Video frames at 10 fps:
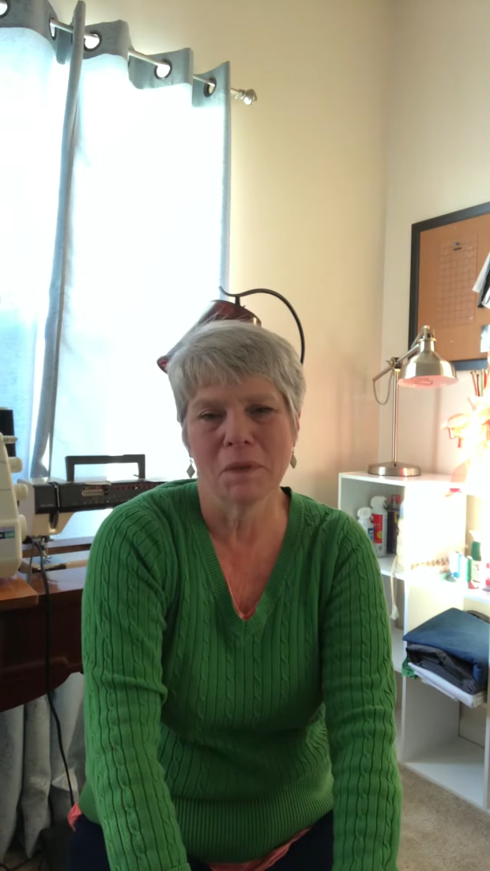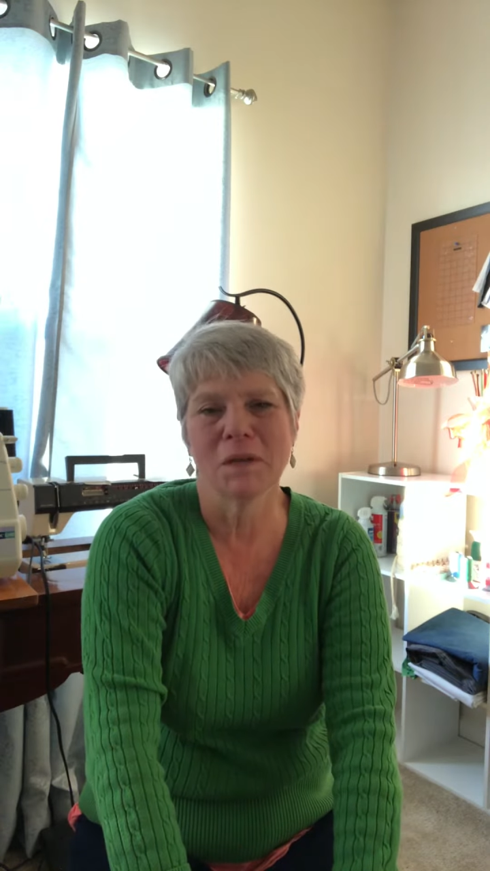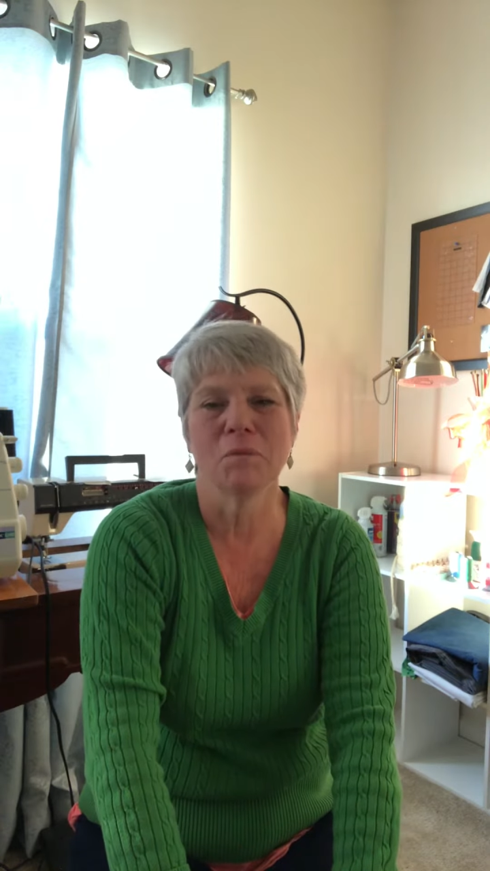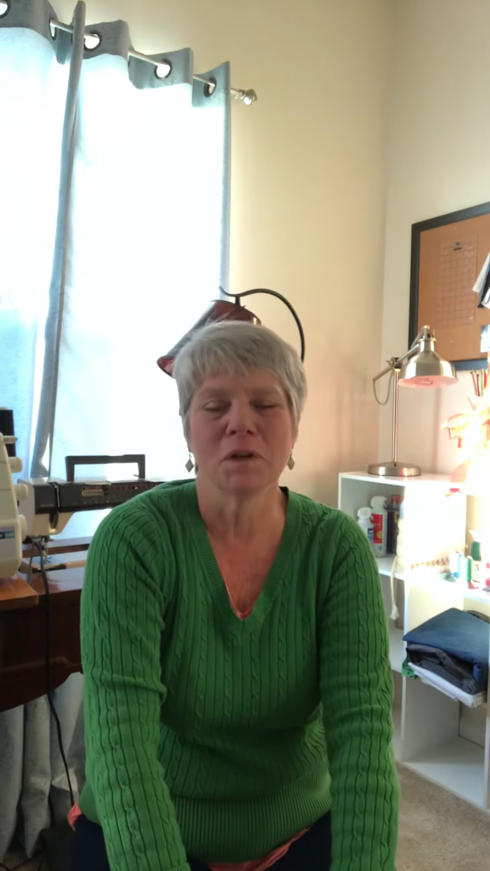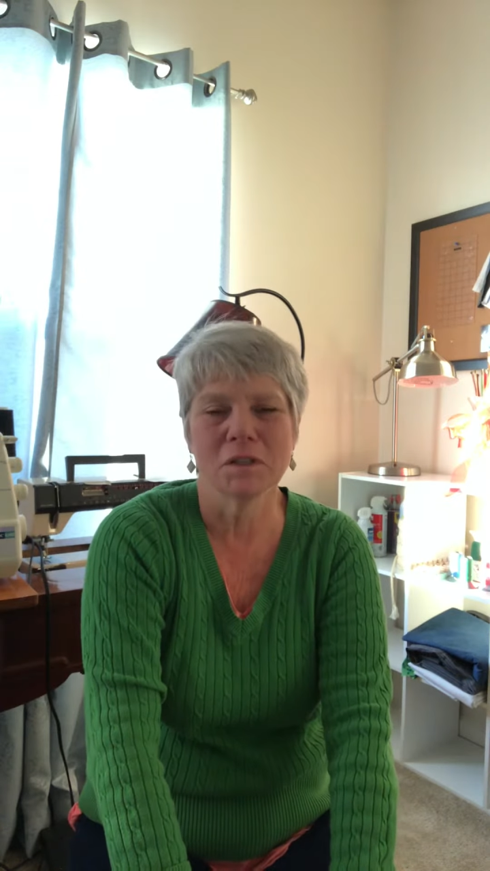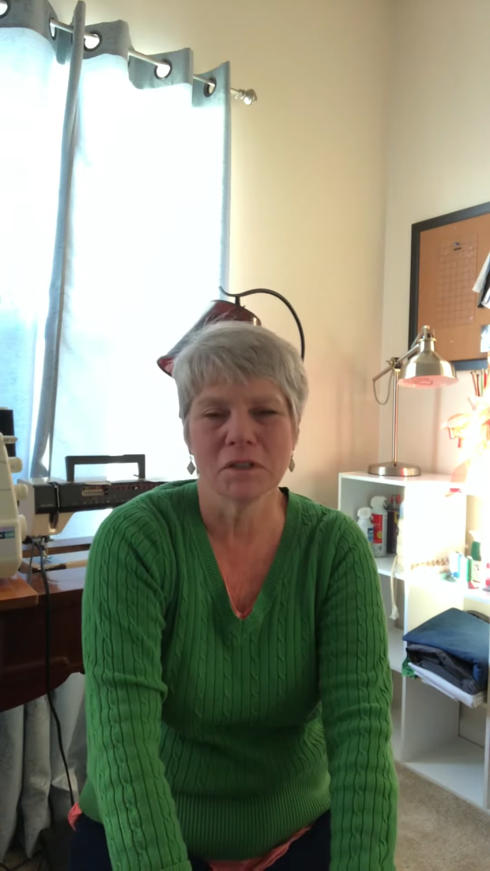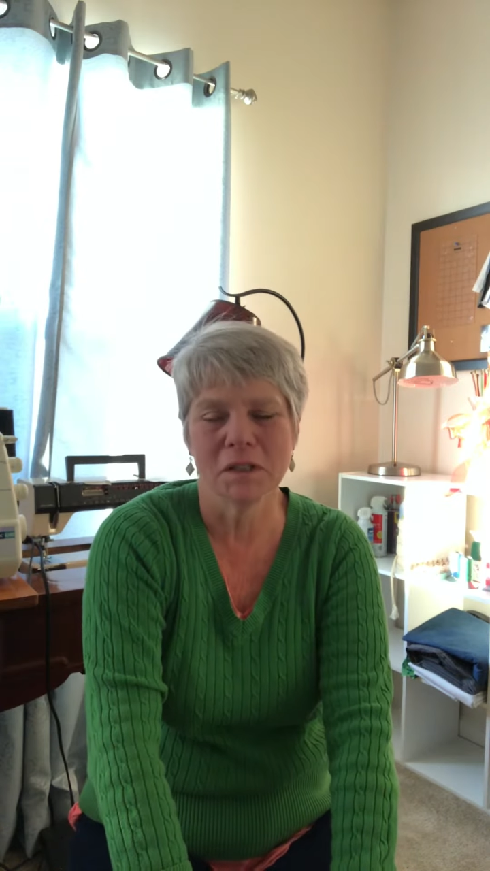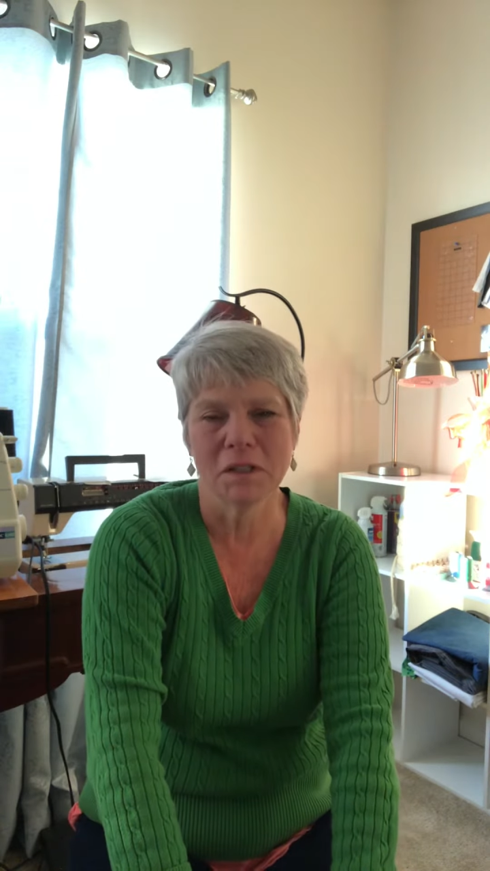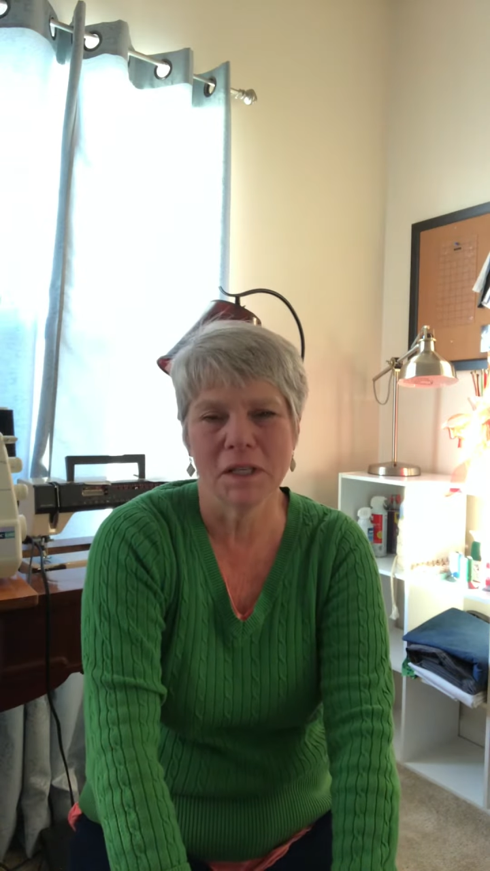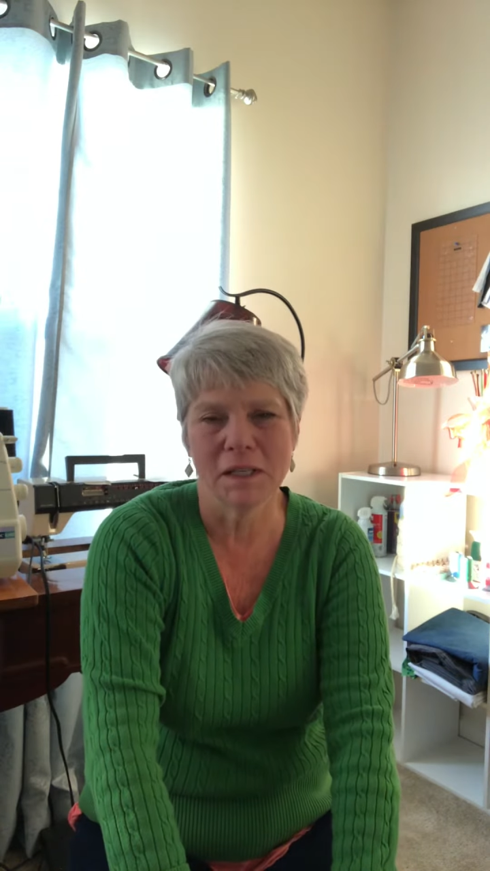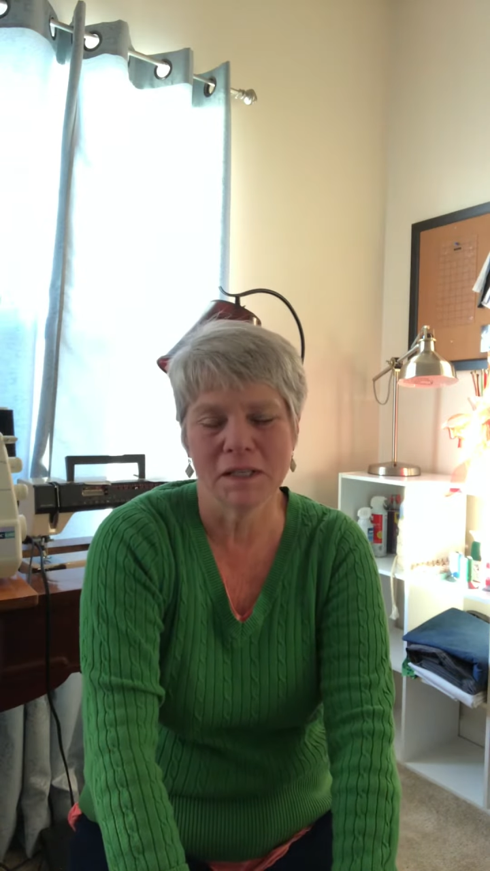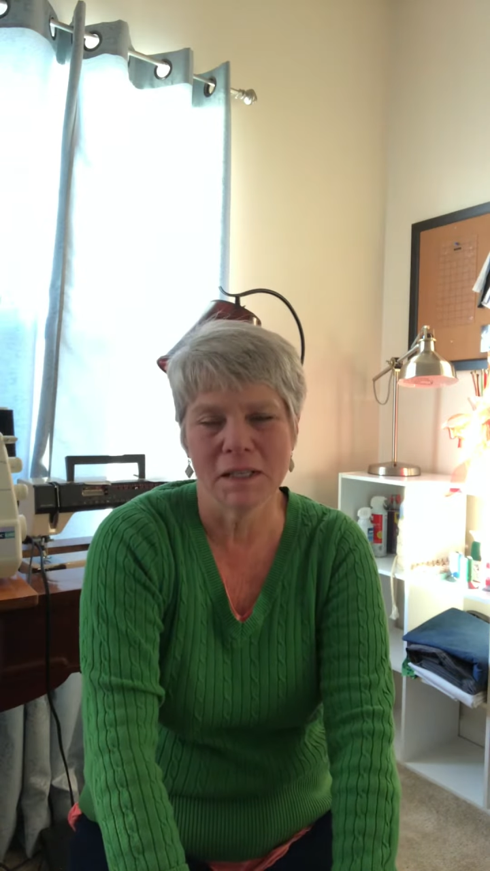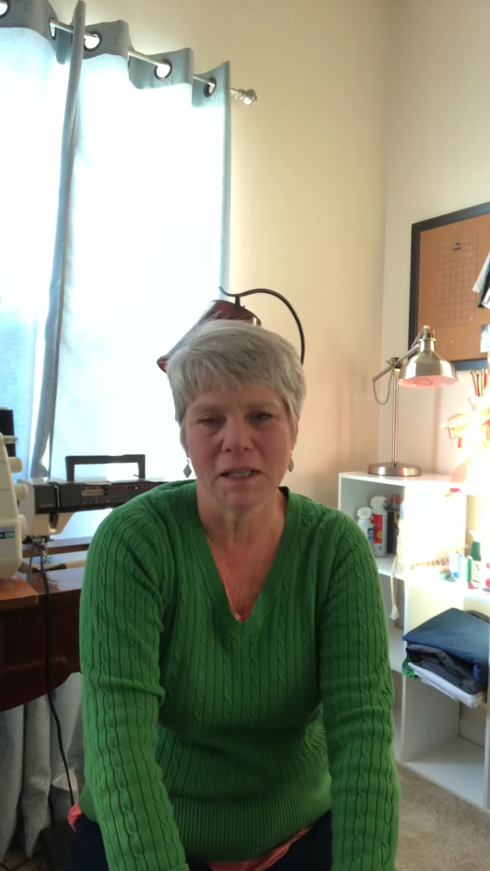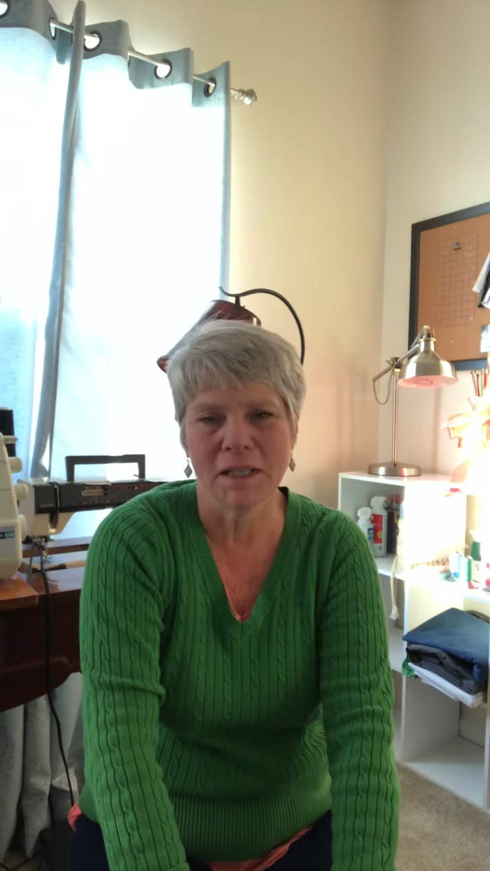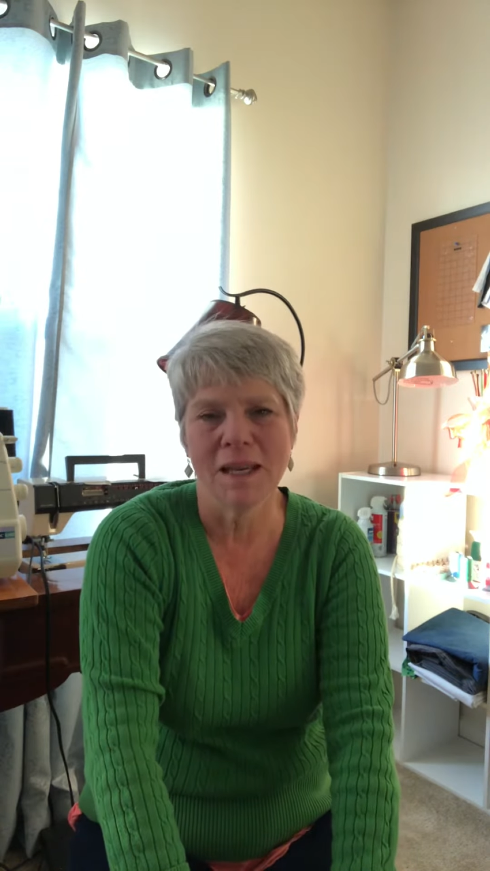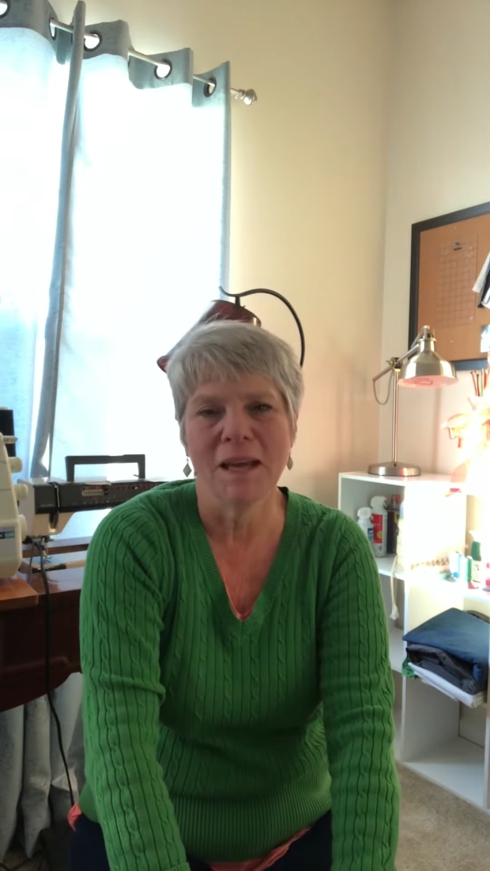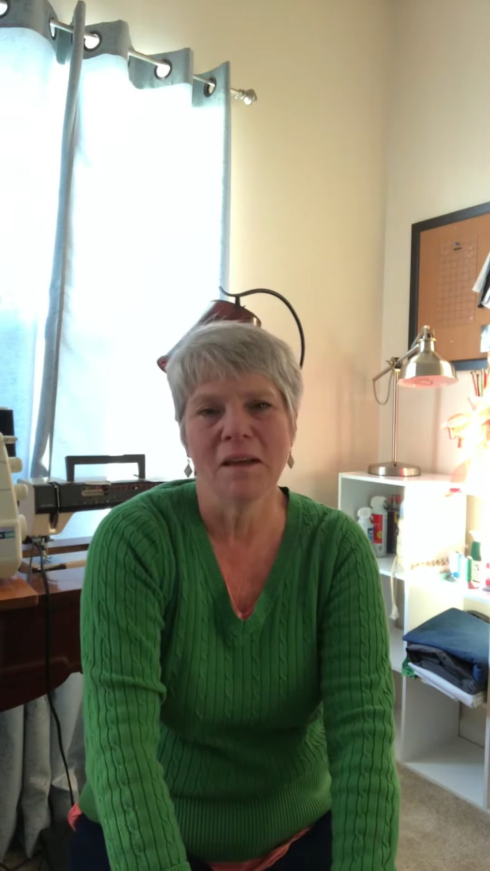in Washington, D.C.,